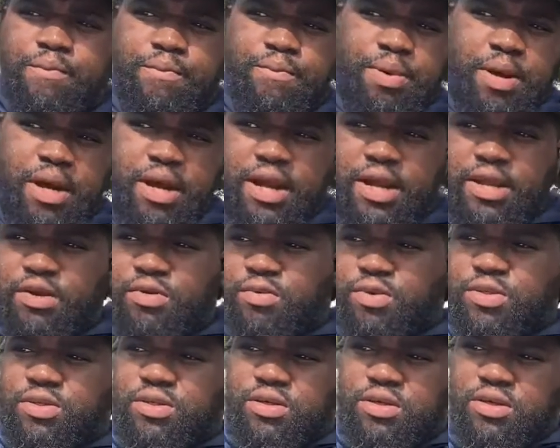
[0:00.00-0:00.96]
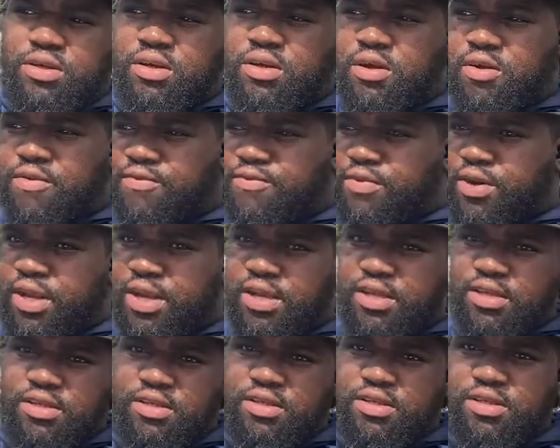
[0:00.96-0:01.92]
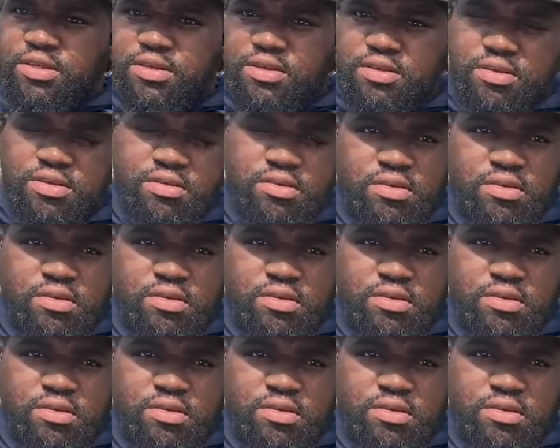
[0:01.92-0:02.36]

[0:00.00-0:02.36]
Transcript: bye, or was afraid to,